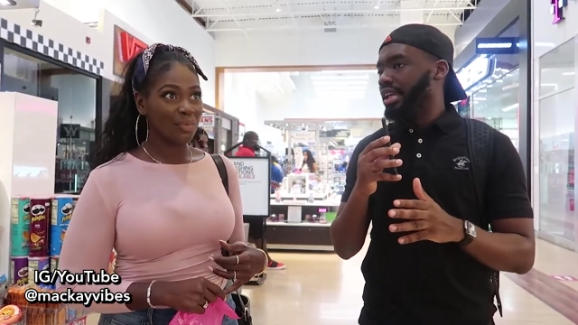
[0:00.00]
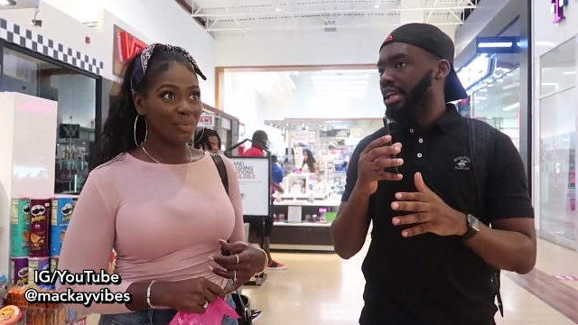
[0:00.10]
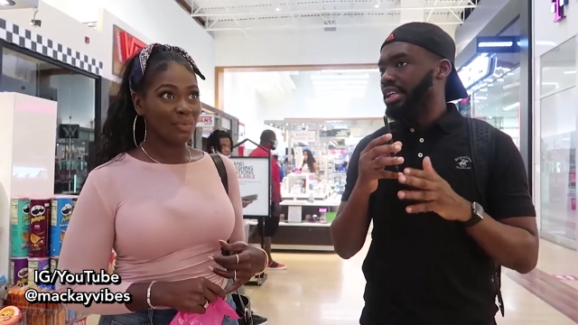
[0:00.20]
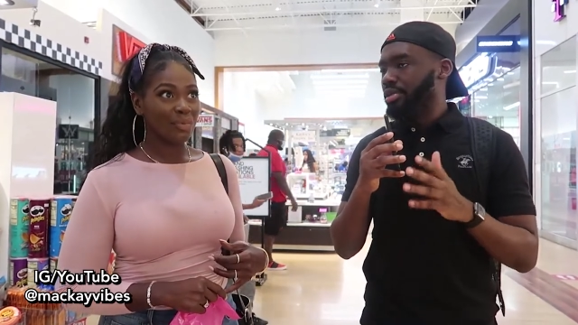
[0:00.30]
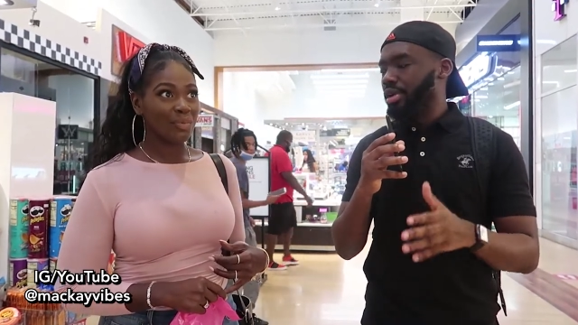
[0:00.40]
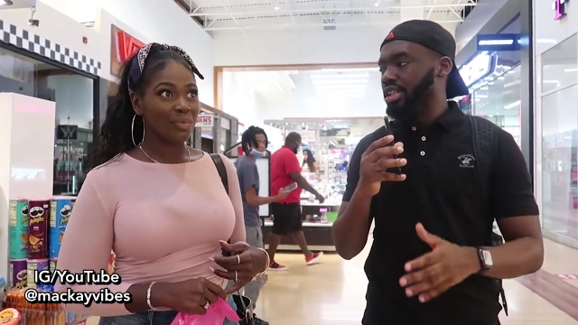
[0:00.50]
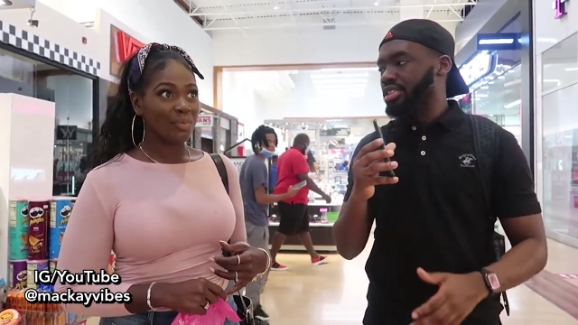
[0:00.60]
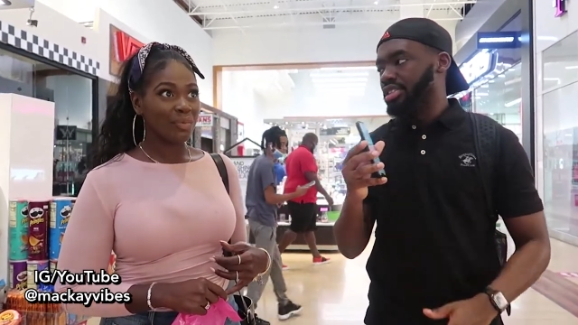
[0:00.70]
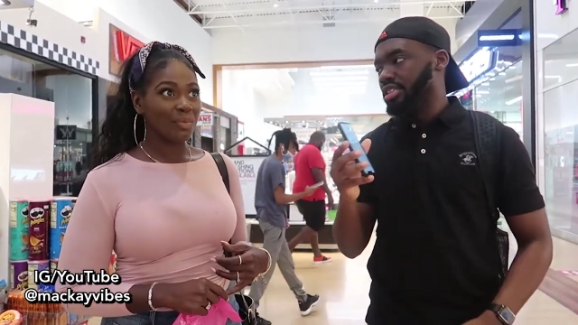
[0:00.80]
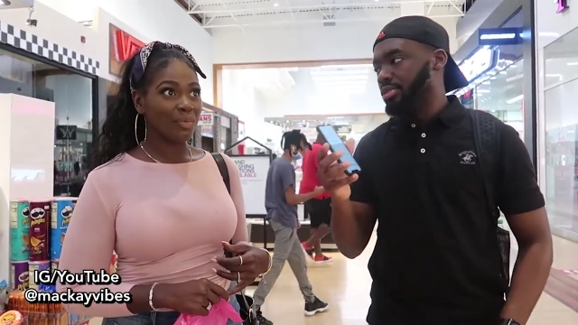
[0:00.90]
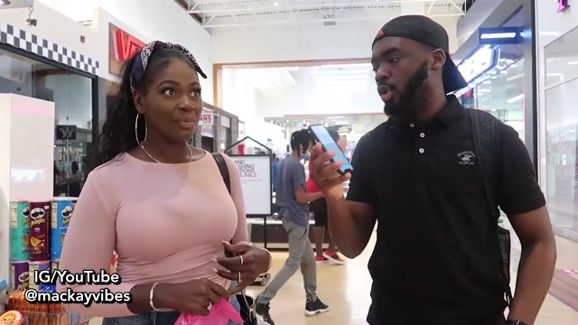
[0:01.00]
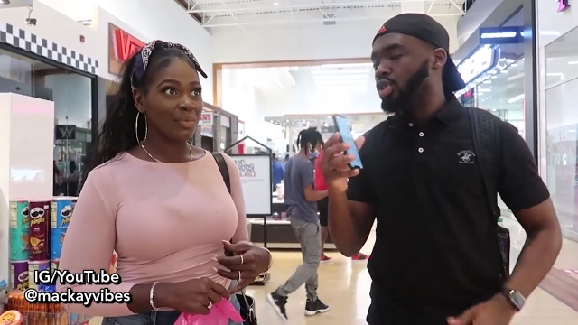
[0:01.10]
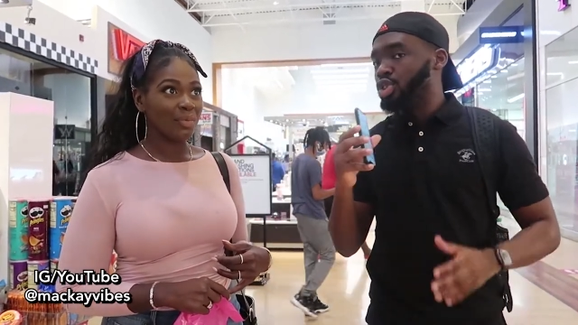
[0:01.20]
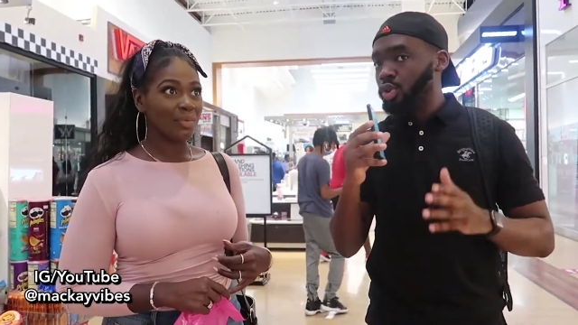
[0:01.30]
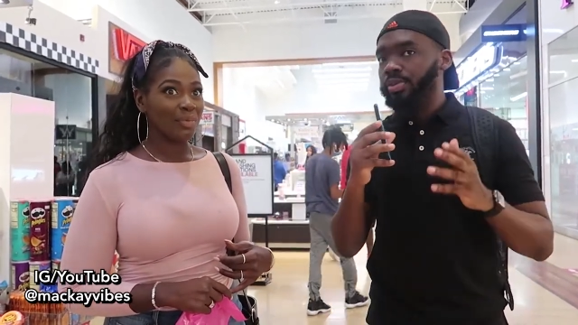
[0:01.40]
Speaker 1: in a relationship
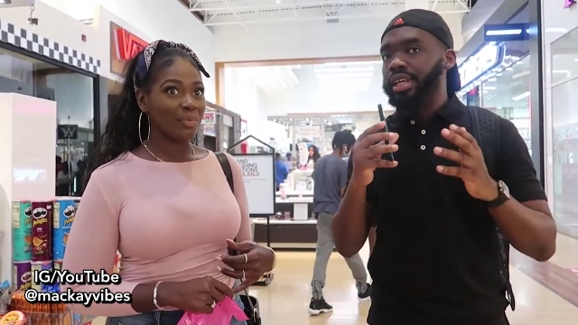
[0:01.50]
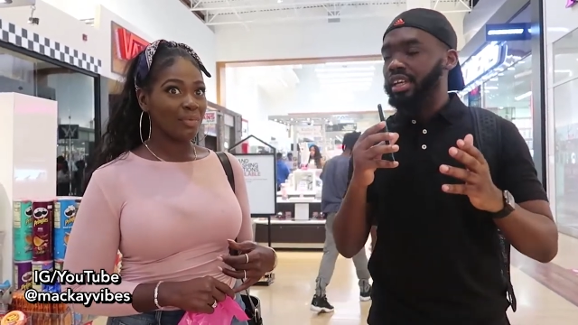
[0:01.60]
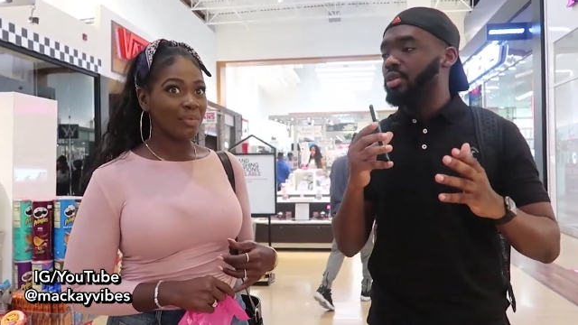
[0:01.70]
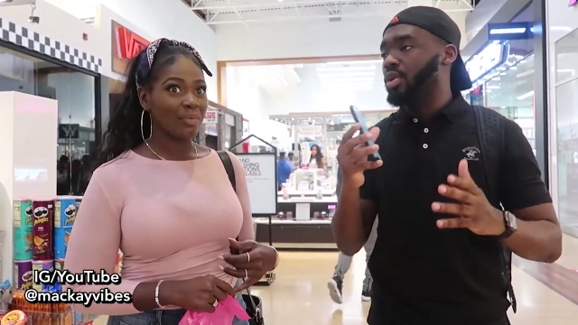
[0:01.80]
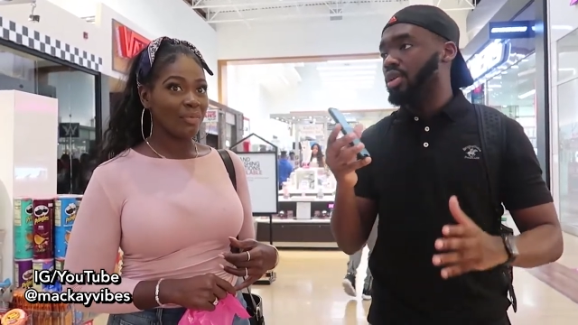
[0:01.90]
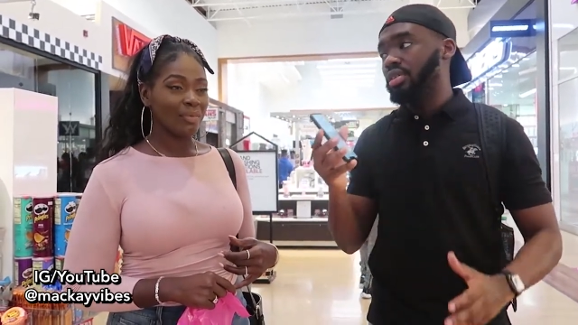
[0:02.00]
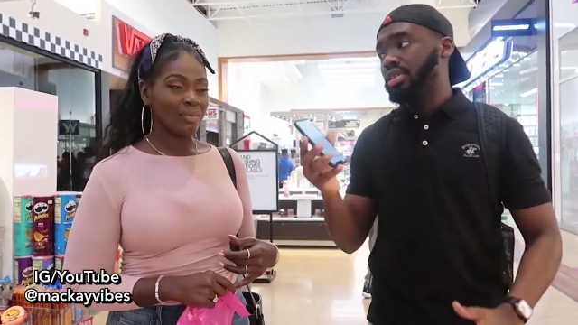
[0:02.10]
or should be equal?